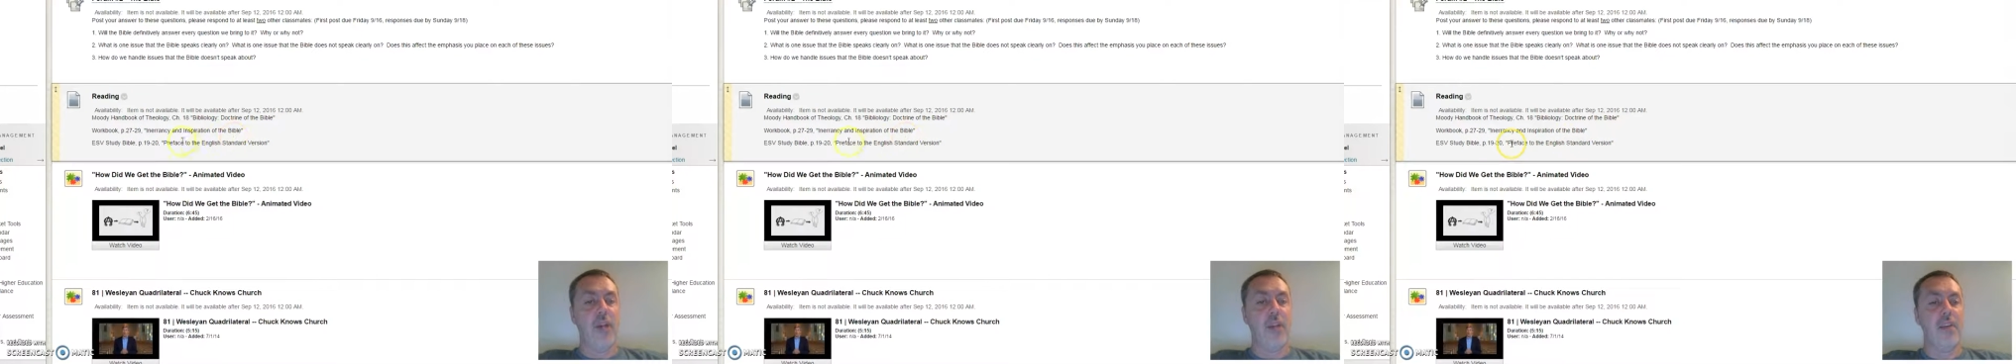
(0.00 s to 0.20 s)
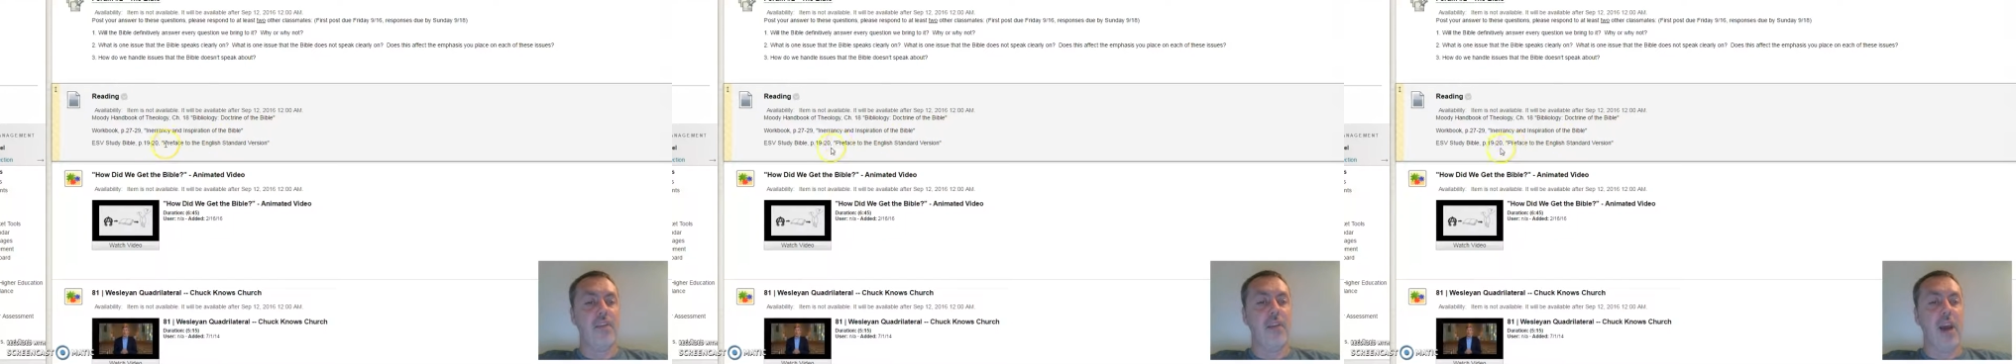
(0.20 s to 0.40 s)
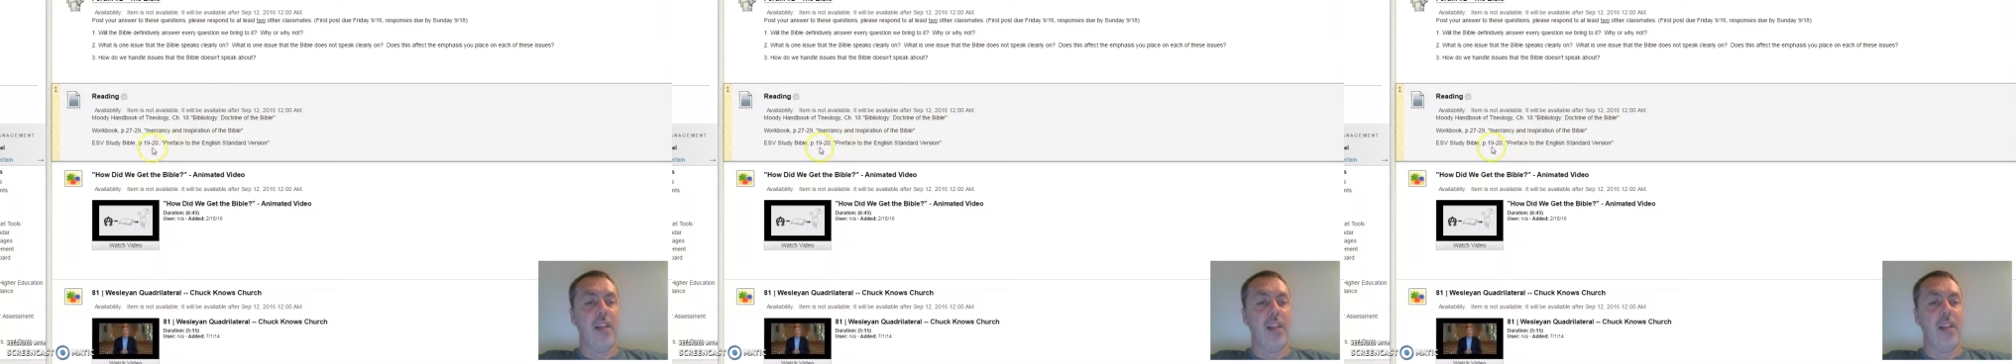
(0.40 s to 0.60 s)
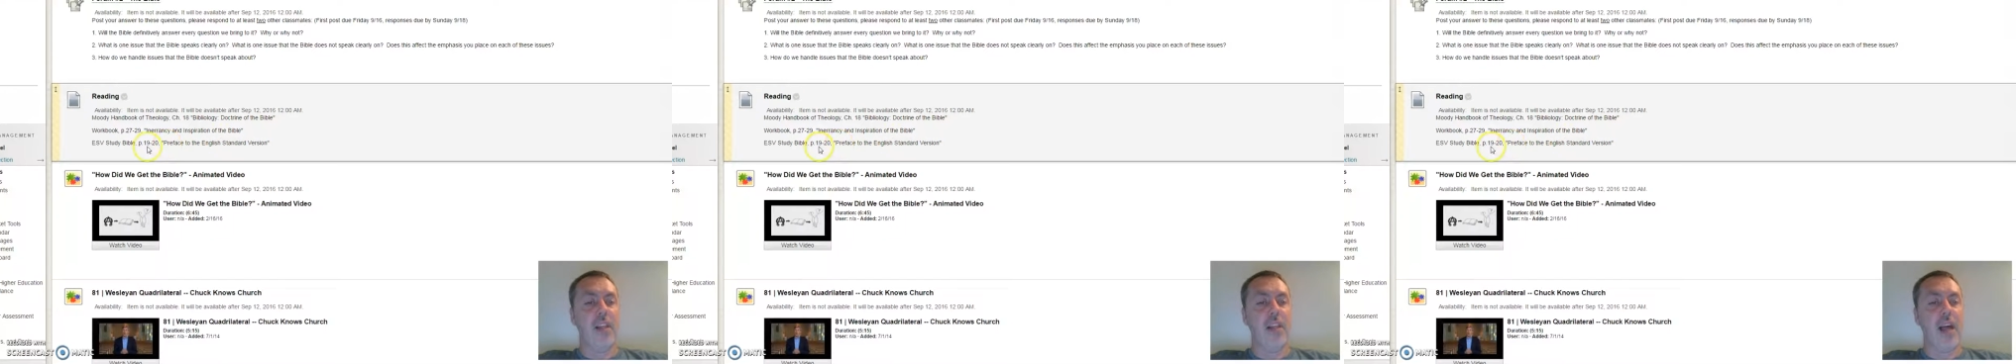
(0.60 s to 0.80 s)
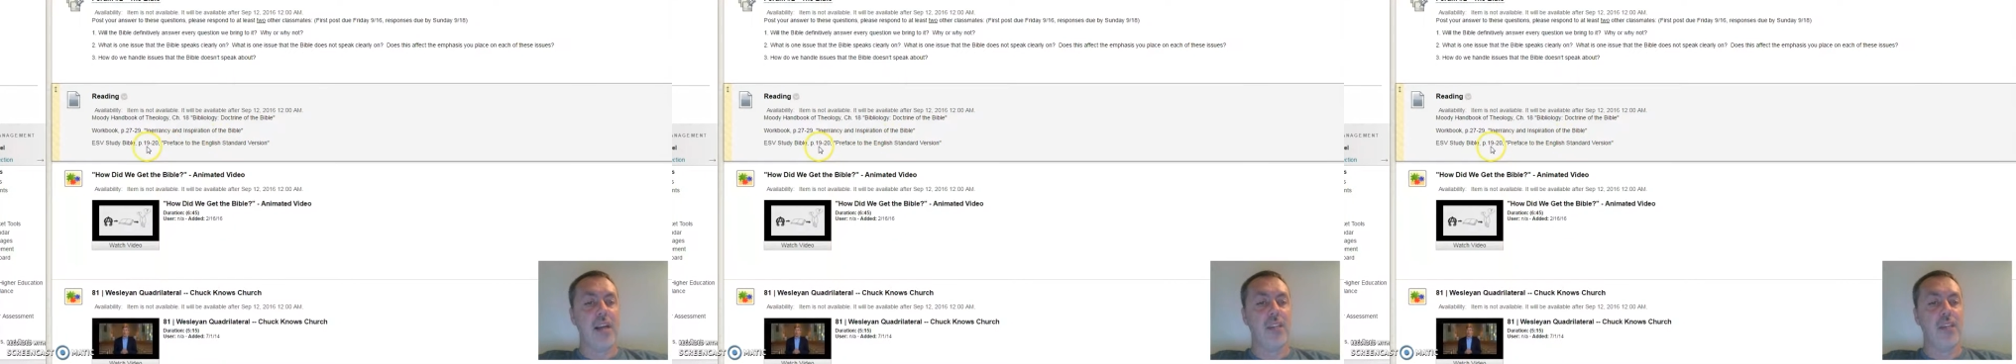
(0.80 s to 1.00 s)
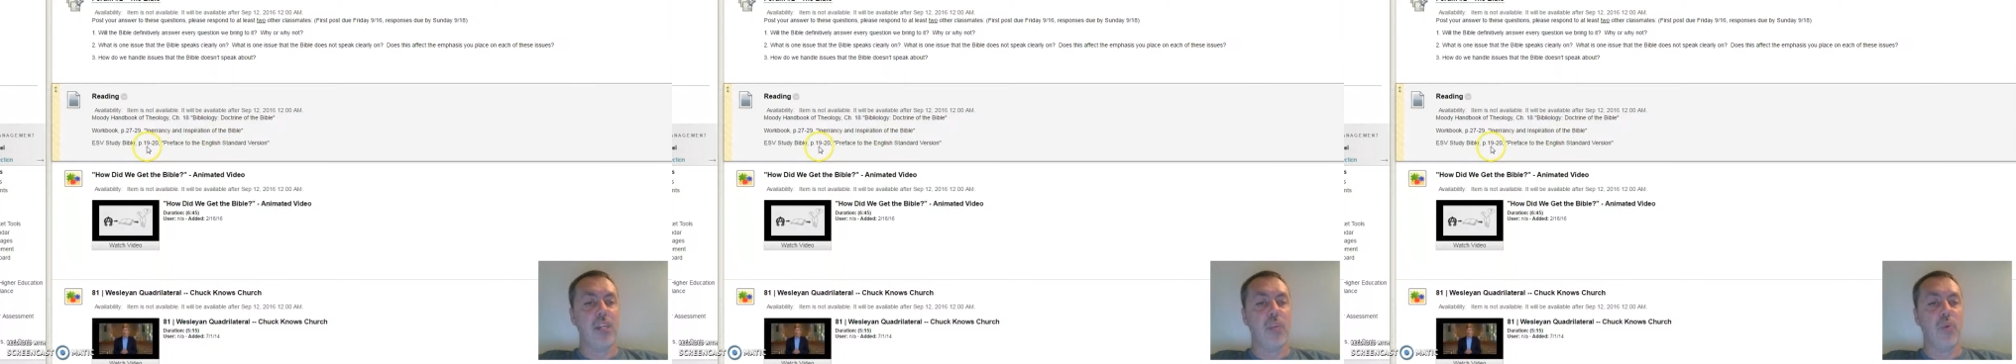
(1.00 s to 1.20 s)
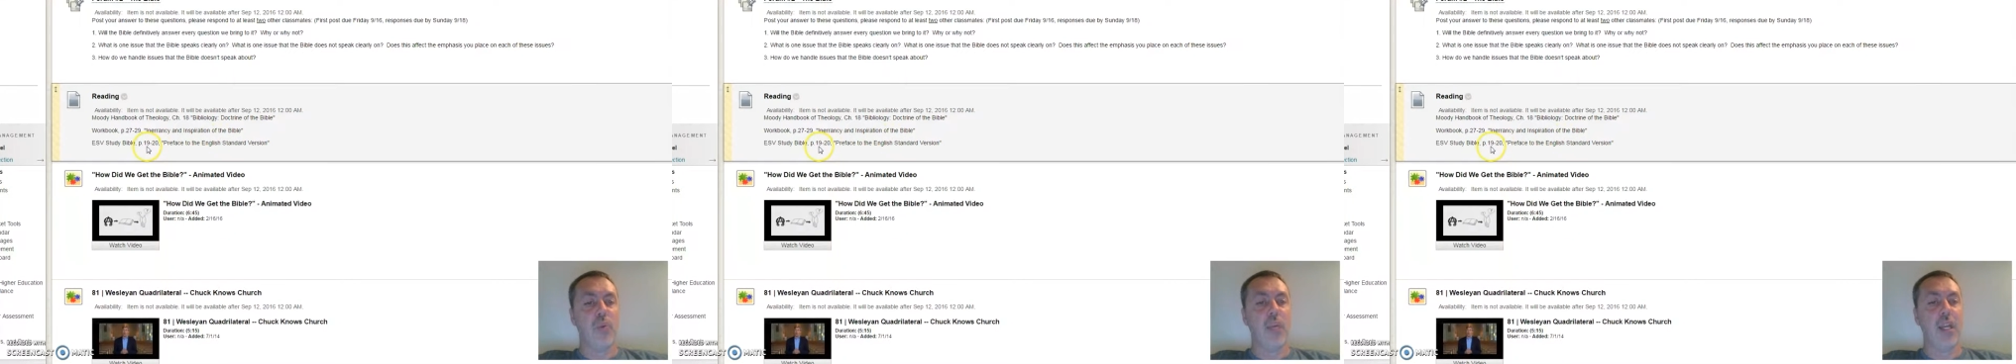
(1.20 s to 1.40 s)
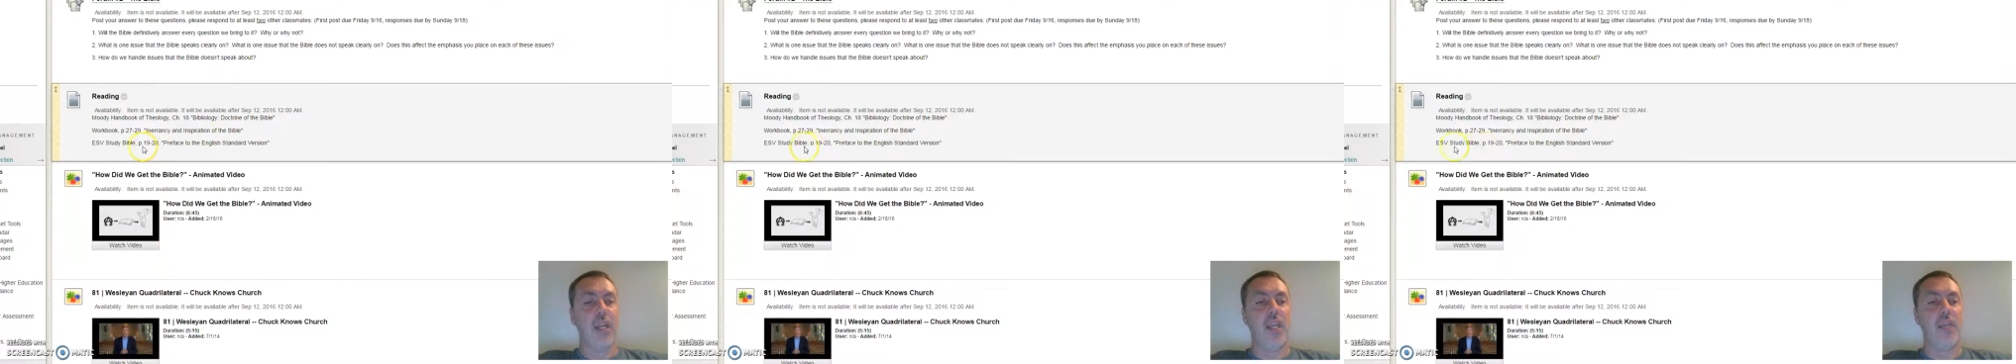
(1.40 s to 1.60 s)
And then finally, the last thing to
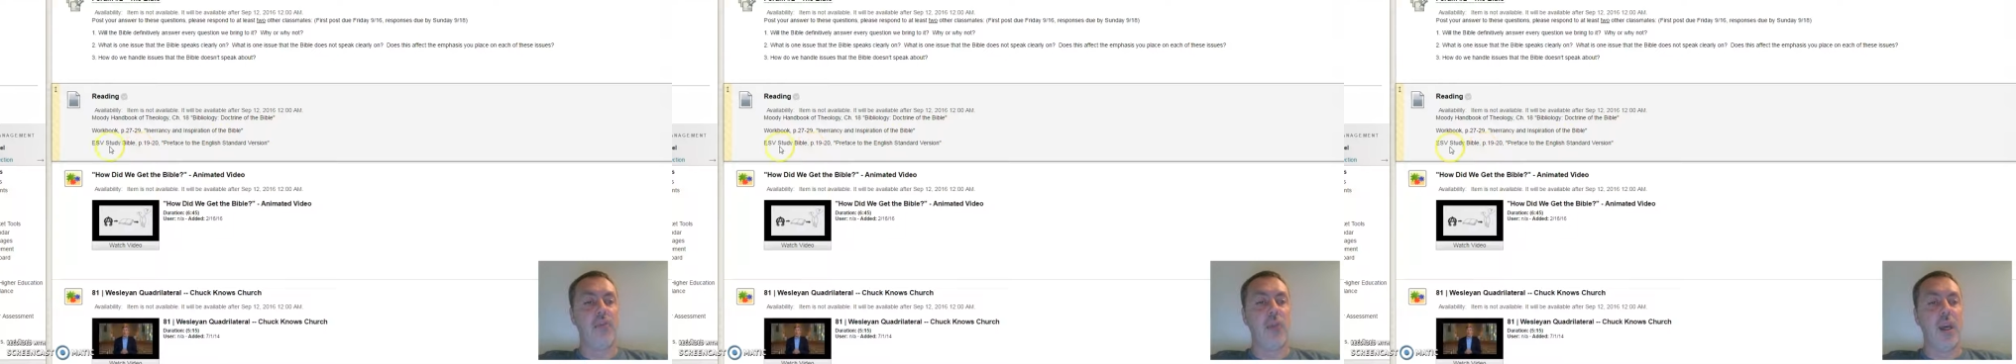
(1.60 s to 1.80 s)
read is